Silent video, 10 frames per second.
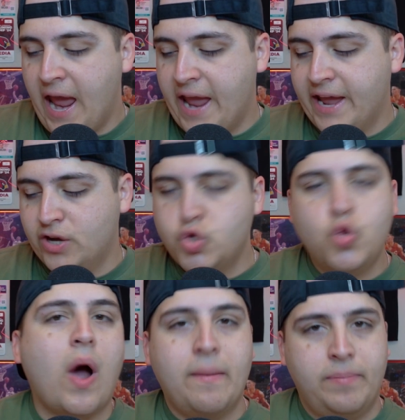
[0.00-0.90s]
and
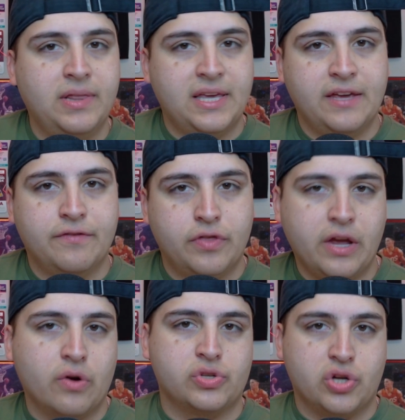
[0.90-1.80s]
who I believe
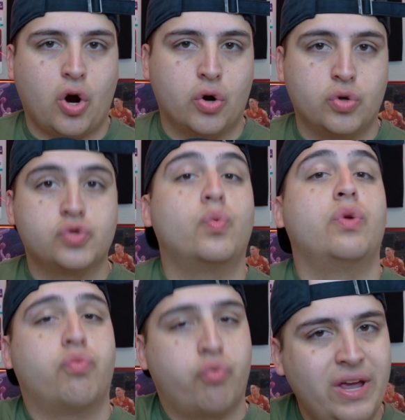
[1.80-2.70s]
the Arizona Cardinals
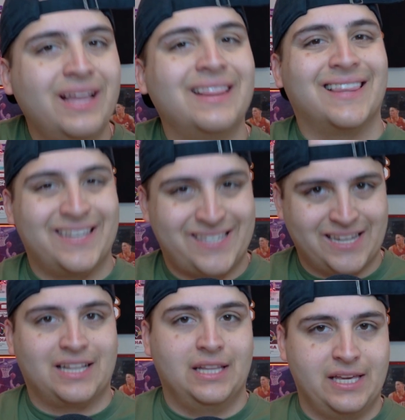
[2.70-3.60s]
would
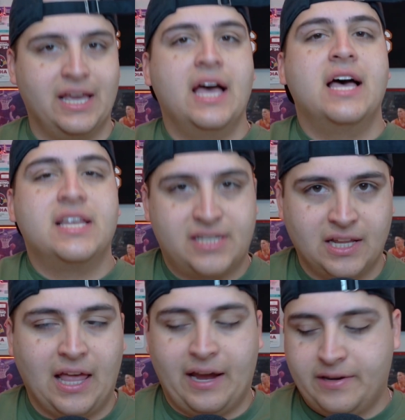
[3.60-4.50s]
realistically
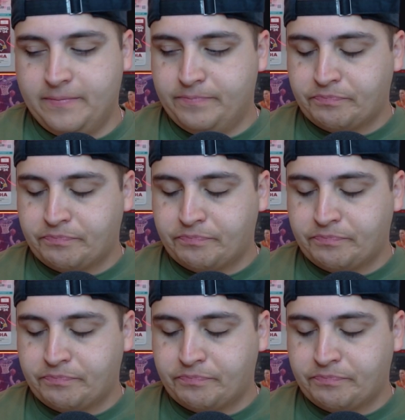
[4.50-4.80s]
select.